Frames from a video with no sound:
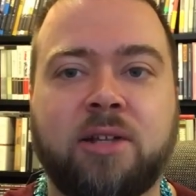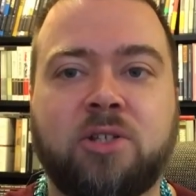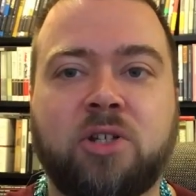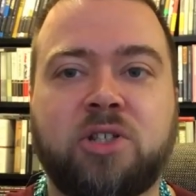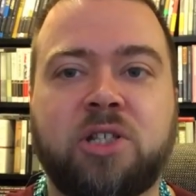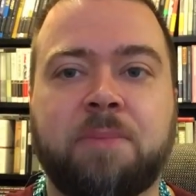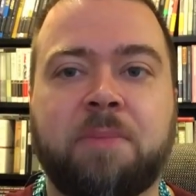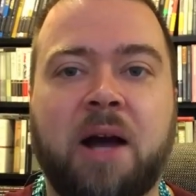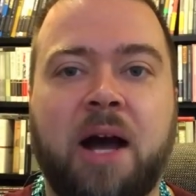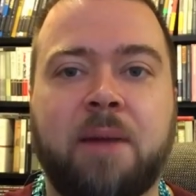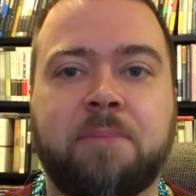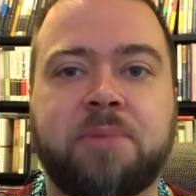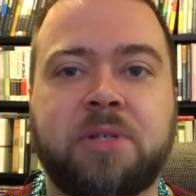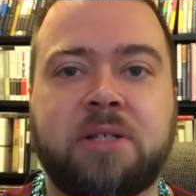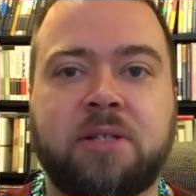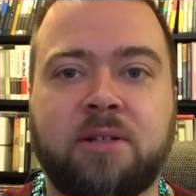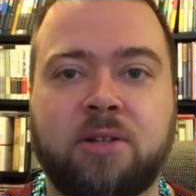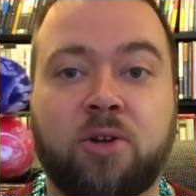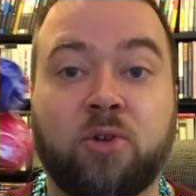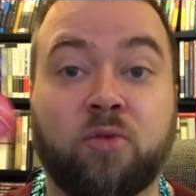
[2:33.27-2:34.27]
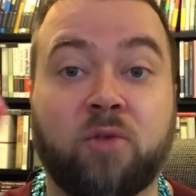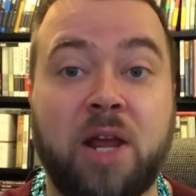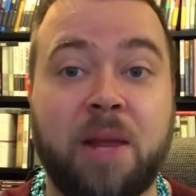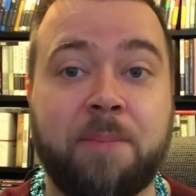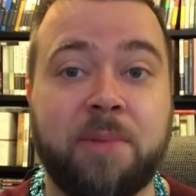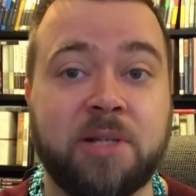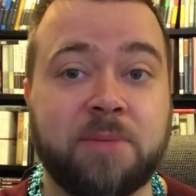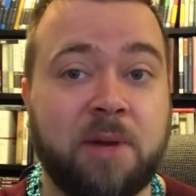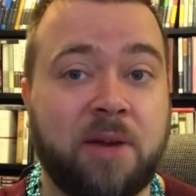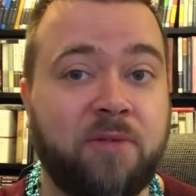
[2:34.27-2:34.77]
Tootsie Pops.
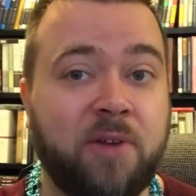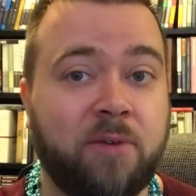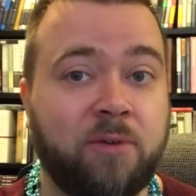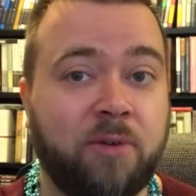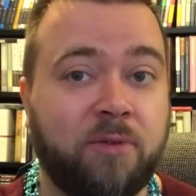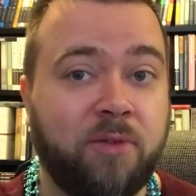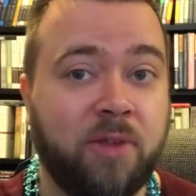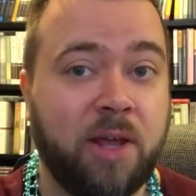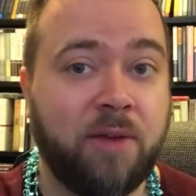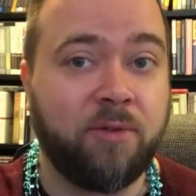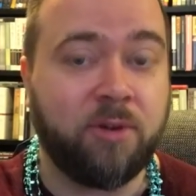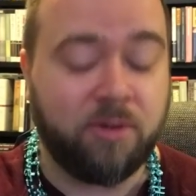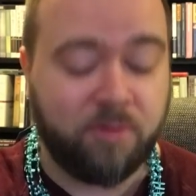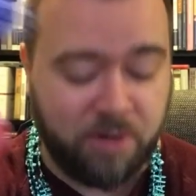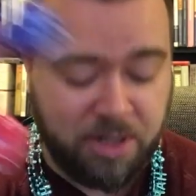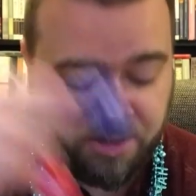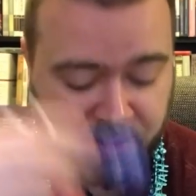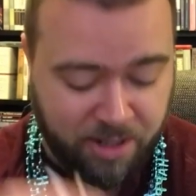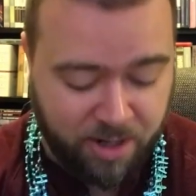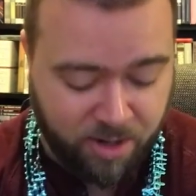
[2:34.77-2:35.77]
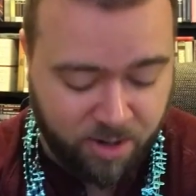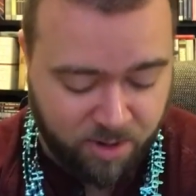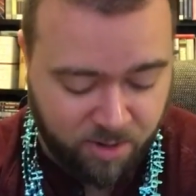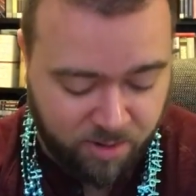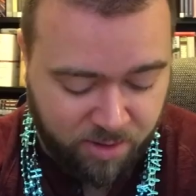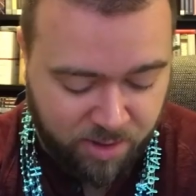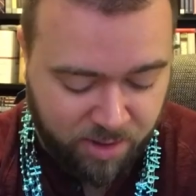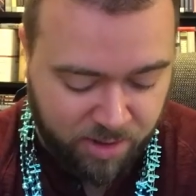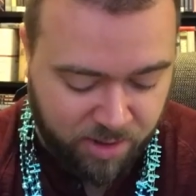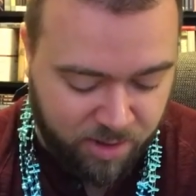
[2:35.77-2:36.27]
Grape is my favorite flavor right there.